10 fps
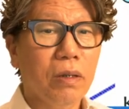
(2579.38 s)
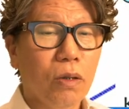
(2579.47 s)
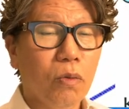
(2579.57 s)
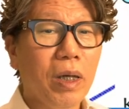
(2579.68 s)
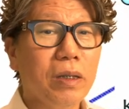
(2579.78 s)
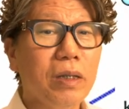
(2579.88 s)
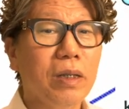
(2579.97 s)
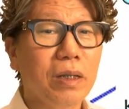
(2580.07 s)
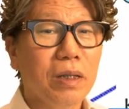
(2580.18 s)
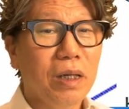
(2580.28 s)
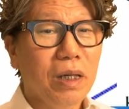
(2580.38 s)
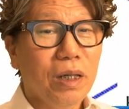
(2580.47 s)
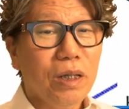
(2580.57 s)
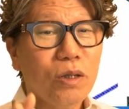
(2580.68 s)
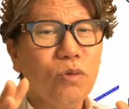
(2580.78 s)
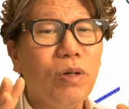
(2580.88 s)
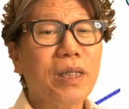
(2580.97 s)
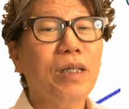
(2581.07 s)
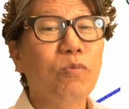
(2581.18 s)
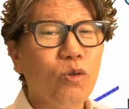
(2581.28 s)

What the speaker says: Why? Because it is a